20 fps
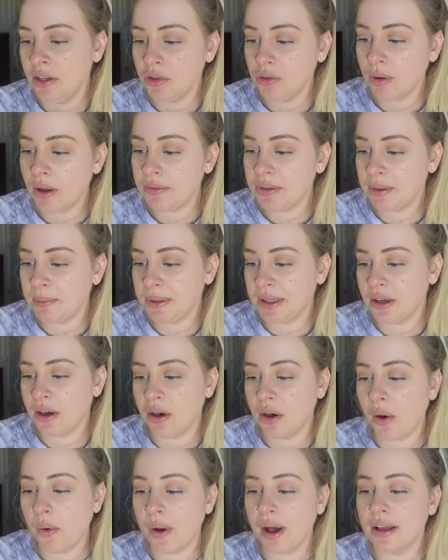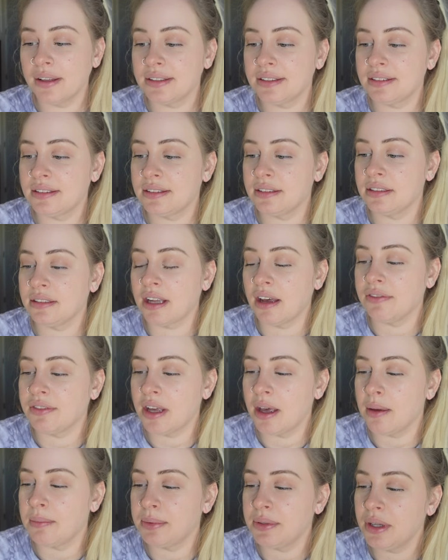12 DPO, stuffed
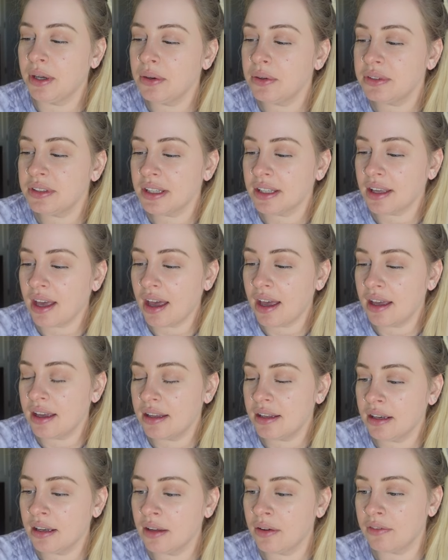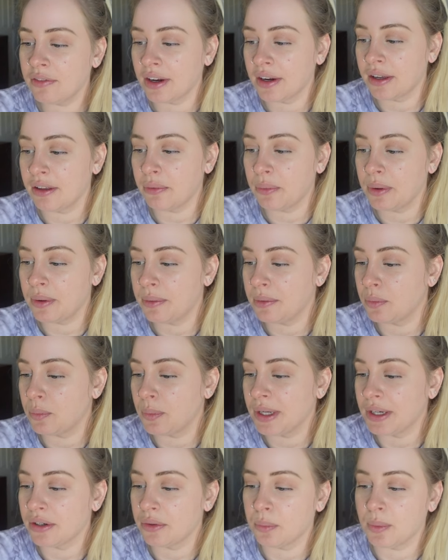up nose again, very
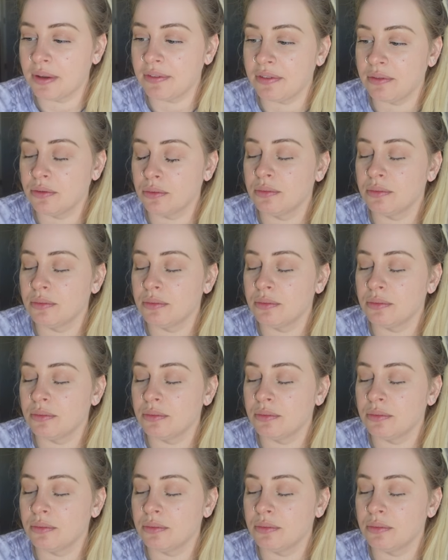weird with,